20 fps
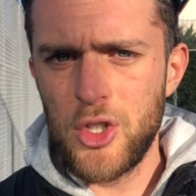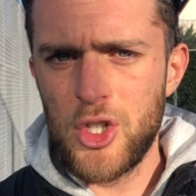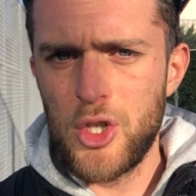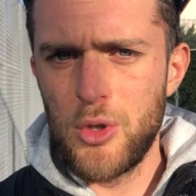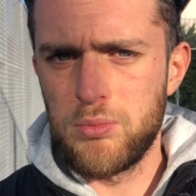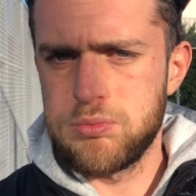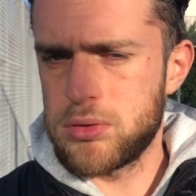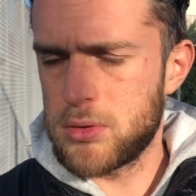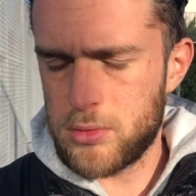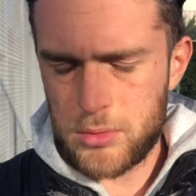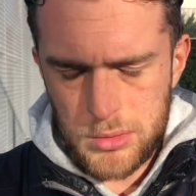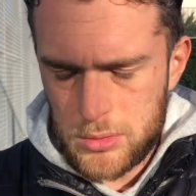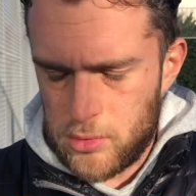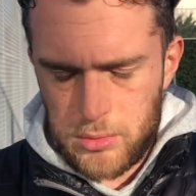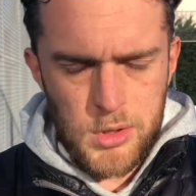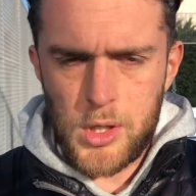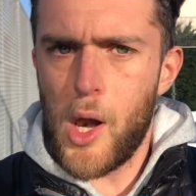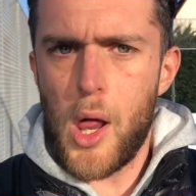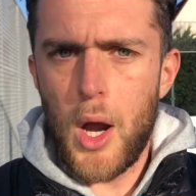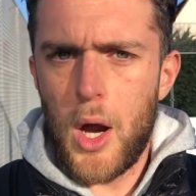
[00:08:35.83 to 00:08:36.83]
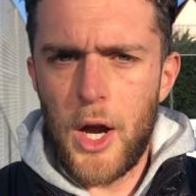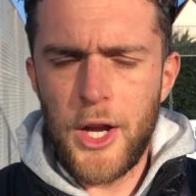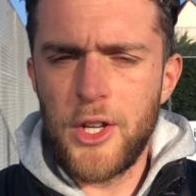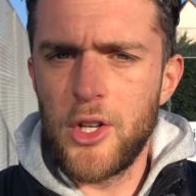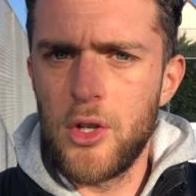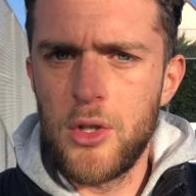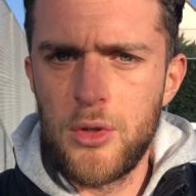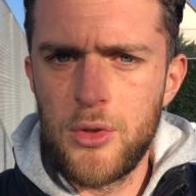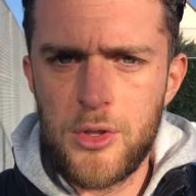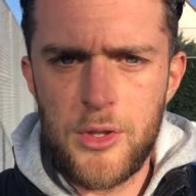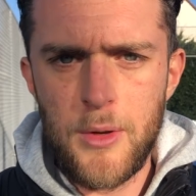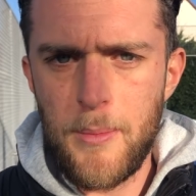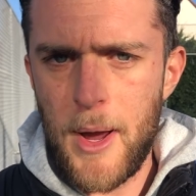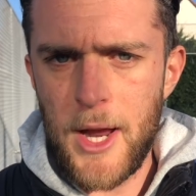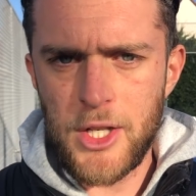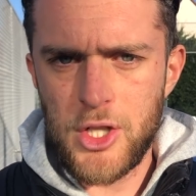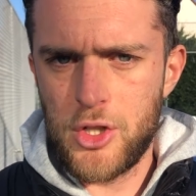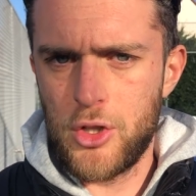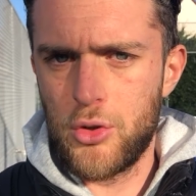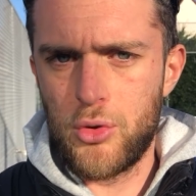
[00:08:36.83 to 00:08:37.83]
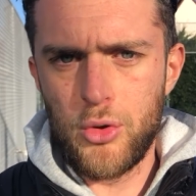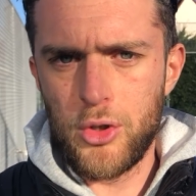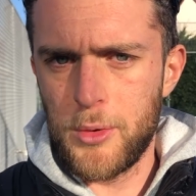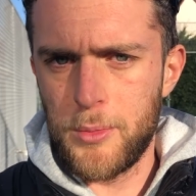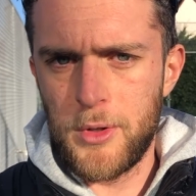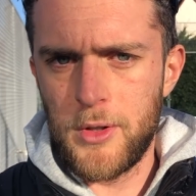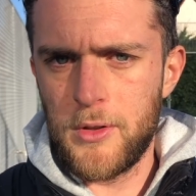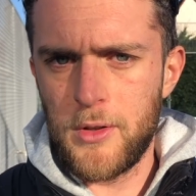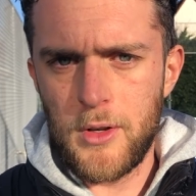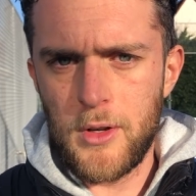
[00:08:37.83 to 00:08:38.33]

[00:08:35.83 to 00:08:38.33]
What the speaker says: you. And you lose the match, the tournament.